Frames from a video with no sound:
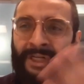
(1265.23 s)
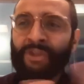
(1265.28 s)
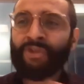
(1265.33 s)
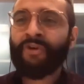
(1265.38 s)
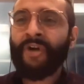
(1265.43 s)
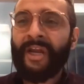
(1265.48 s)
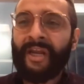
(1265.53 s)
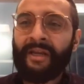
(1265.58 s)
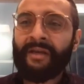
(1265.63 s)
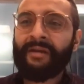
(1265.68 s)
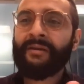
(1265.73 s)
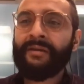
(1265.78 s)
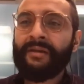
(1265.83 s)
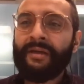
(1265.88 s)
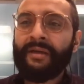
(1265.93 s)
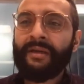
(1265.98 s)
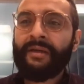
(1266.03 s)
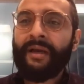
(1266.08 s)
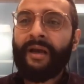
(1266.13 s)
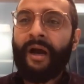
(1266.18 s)

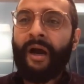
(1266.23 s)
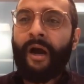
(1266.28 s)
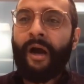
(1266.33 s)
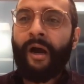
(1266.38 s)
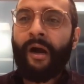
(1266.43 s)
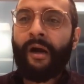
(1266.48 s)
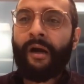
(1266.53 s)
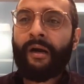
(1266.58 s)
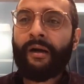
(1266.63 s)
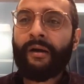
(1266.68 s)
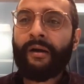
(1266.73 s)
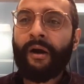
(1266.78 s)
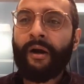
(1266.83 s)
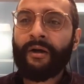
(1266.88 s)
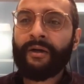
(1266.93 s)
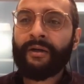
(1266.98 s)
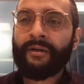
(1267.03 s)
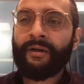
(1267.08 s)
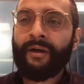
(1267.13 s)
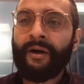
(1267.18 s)
retrain
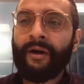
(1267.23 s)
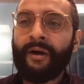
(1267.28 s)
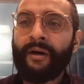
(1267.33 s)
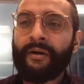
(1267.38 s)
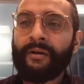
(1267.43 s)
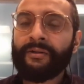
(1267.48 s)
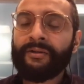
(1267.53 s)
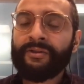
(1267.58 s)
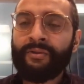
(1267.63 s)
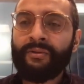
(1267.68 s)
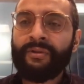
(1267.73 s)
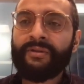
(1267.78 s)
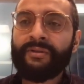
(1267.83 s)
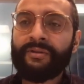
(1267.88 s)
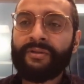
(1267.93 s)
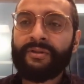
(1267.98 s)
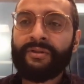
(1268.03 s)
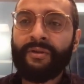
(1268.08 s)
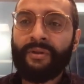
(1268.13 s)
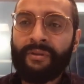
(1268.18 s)
our
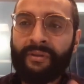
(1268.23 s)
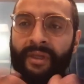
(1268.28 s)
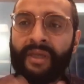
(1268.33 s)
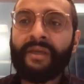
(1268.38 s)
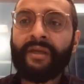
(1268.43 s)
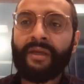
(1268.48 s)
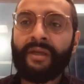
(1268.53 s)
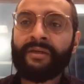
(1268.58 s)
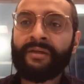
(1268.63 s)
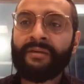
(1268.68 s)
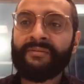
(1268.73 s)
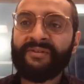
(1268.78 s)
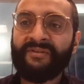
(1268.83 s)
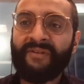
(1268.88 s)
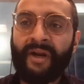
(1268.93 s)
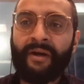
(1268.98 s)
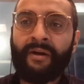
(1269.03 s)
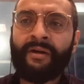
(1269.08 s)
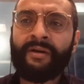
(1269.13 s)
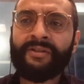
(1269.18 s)
students to think in
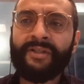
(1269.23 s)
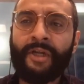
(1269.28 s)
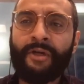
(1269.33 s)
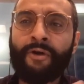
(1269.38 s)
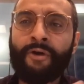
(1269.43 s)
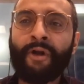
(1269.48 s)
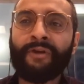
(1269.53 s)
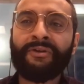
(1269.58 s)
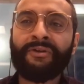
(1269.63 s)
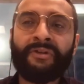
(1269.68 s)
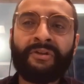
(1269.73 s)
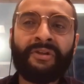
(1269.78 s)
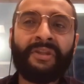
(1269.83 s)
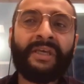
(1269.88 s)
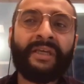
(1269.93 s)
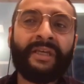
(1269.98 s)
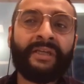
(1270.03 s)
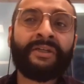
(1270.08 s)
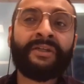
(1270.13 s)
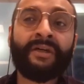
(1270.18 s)
terms of errors and not
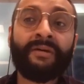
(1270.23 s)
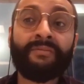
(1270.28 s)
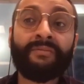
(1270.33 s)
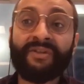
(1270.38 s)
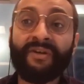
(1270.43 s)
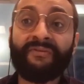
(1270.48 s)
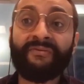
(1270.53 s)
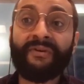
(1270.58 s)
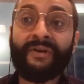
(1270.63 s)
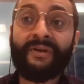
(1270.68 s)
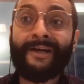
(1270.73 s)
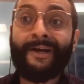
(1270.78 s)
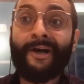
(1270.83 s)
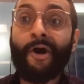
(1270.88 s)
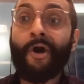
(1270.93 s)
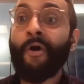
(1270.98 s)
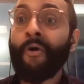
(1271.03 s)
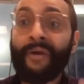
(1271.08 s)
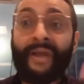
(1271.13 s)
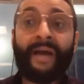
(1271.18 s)
think in terms of,
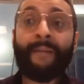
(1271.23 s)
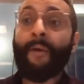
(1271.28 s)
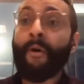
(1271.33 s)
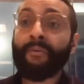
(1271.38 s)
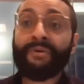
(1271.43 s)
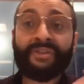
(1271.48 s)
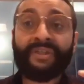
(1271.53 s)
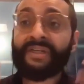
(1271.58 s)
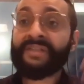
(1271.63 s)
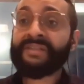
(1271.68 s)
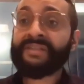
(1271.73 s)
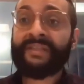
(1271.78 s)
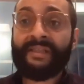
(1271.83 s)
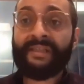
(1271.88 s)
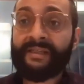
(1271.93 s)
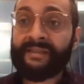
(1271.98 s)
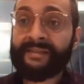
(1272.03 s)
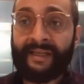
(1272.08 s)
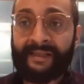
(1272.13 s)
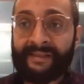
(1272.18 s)
oh yeah, I'm always going to
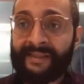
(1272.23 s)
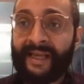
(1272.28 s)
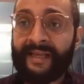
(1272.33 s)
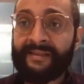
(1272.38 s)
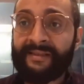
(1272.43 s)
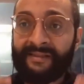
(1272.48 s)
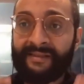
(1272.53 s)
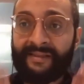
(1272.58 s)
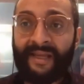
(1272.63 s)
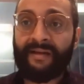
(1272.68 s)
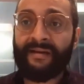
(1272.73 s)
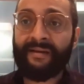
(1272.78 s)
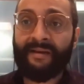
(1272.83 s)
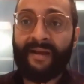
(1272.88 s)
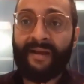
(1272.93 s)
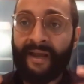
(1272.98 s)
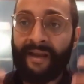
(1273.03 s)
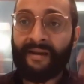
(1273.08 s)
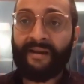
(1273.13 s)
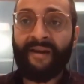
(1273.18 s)
see success
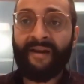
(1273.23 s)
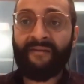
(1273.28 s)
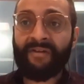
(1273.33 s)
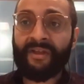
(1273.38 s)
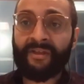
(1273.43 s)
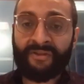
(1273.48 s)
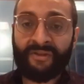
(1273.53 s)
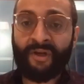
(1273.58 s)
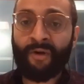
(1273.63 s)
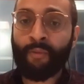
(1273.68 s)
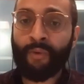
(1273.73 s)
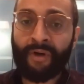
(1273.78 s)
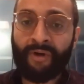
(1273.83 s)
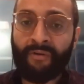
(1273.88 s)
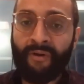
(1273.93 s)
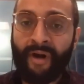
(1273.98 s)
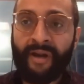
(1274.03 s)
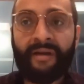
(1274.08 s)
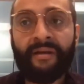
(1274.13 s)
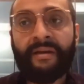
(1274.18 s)
and everything's going to work
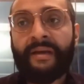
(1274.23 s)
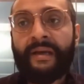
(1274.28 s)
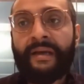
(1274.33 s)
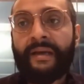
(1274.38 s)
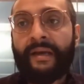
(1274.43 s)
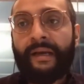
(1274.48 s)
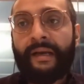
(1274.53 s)
great.